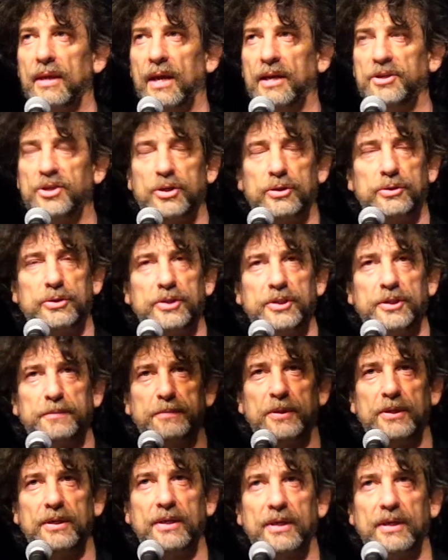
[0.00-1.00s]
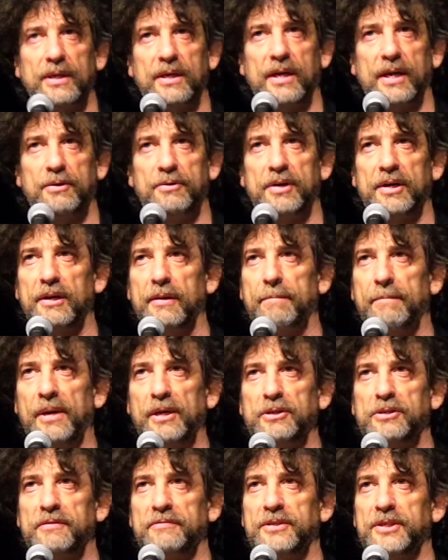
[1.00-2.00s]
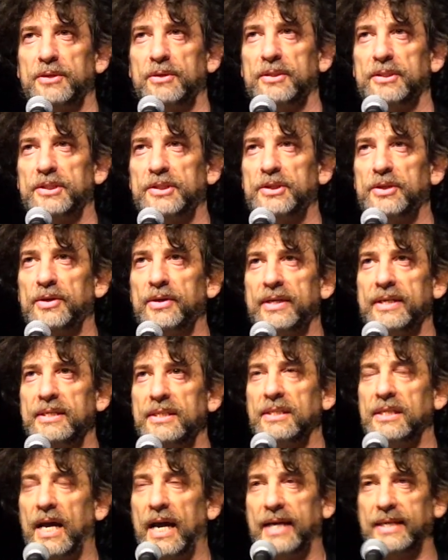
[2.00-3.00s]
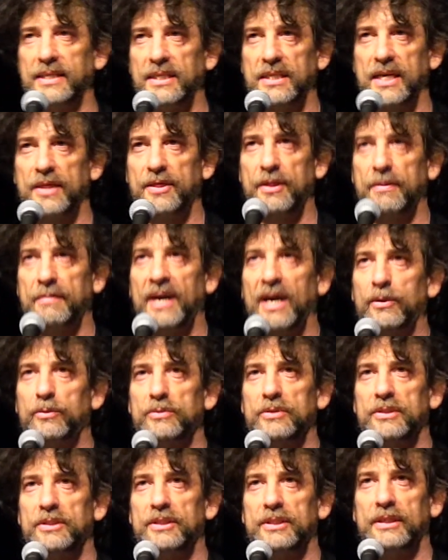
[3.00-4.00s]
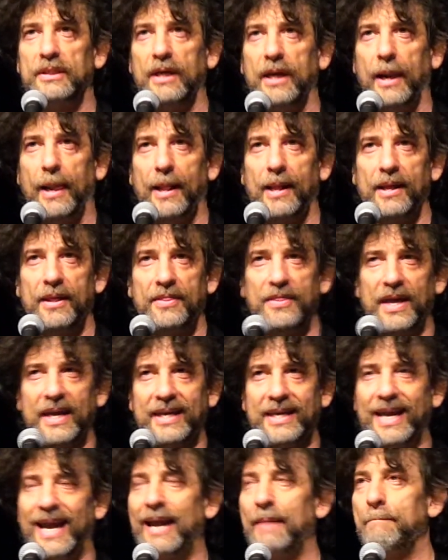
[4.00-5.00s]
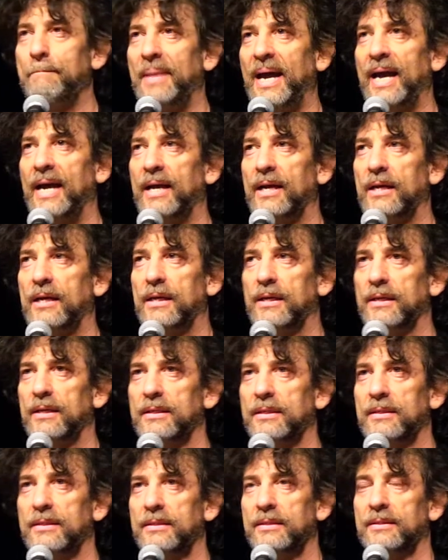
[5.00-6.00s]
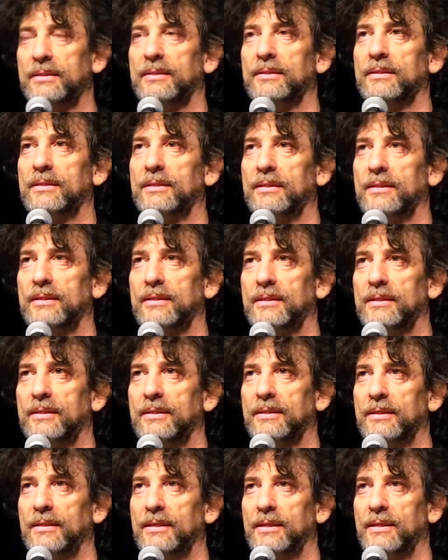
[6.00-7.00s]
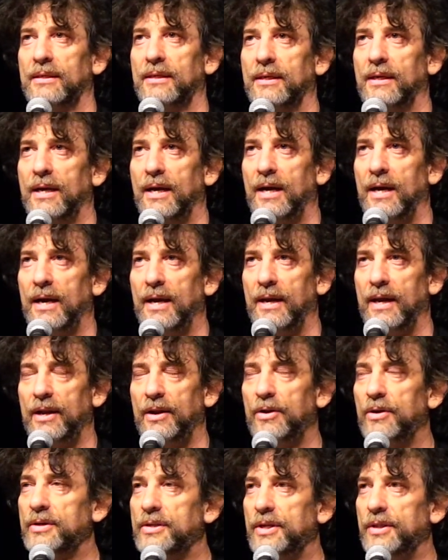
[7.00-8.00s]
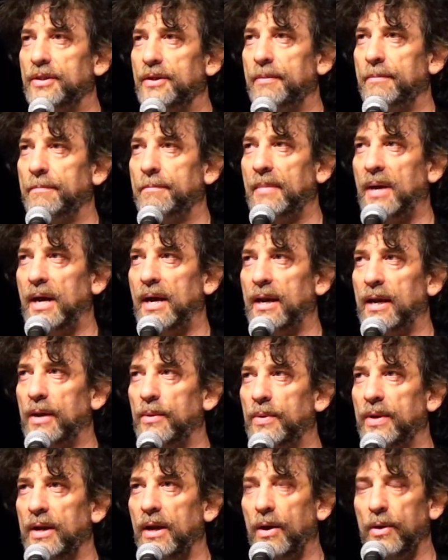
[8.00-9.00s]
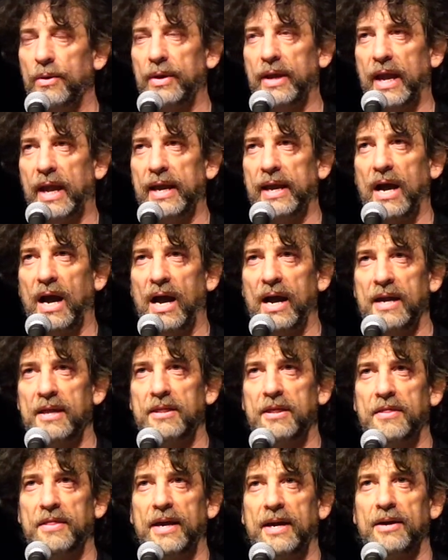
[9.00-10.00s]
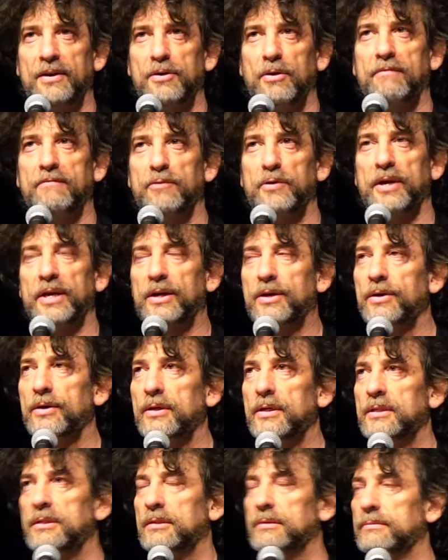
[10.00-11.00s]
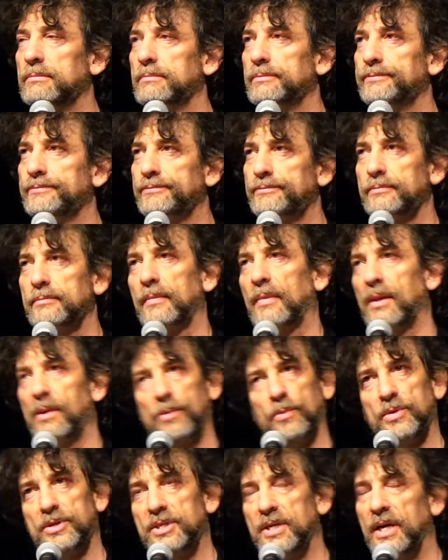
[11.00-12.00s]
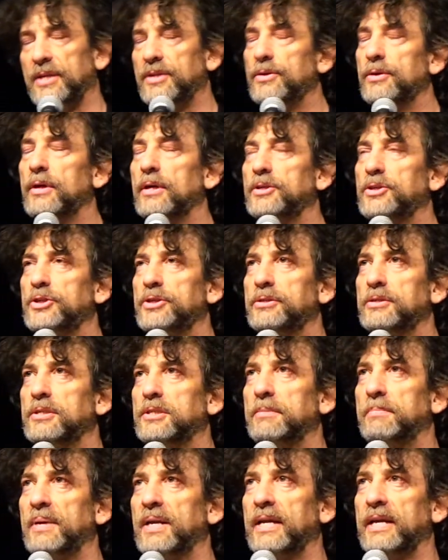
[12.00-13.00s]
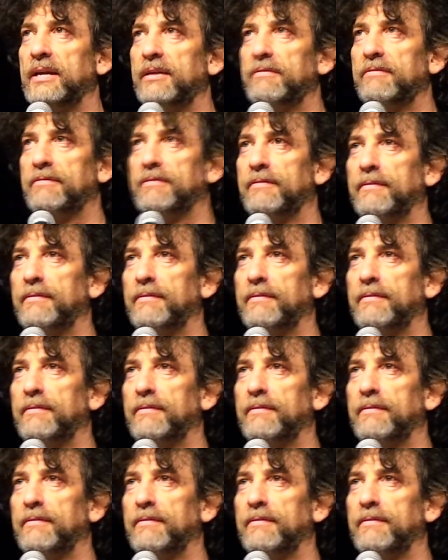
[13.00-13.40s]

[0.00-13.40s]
a children's book, I'd written a bunch of short stories, I sent them out, they came back, and I looked at them and I went, okay, either they are not very good, which I do not choose to believe.